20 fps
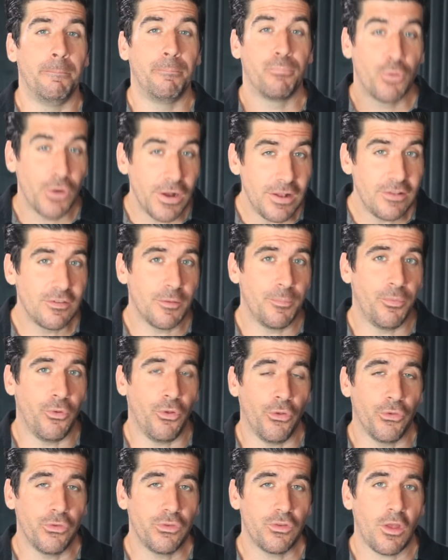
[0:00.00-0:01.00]

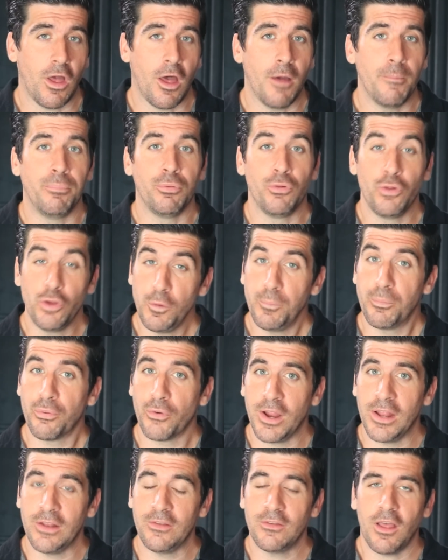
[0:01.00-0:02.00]
principles, a
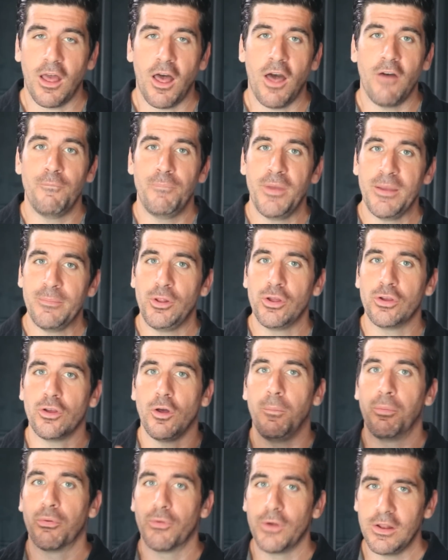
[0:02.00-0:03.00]
blueprint of
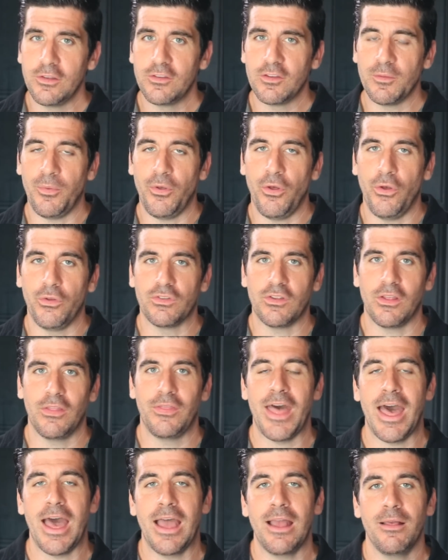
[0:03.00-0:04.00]
biblical principles
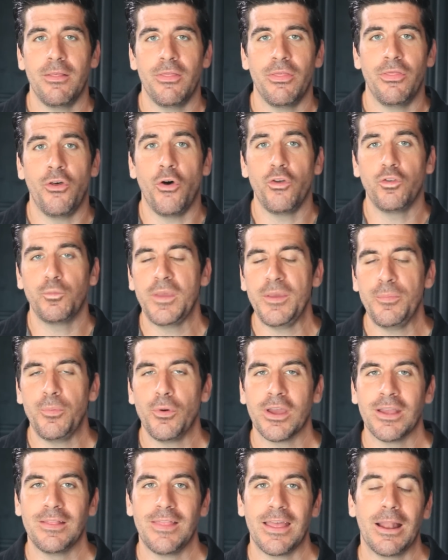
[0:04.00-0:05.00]
that those
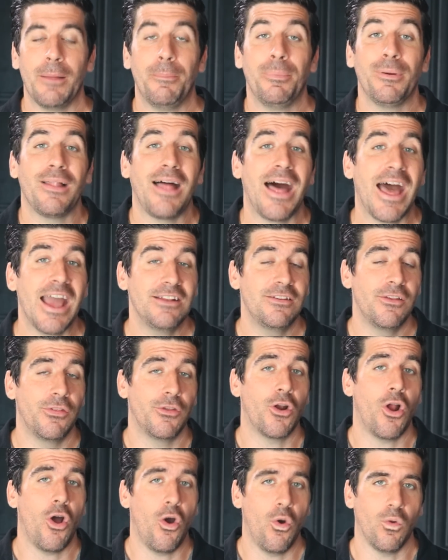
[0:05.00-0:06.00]
people can then apply to
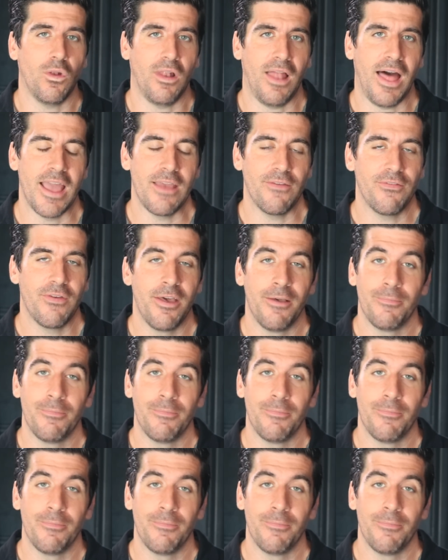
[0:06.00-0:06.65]
their own life.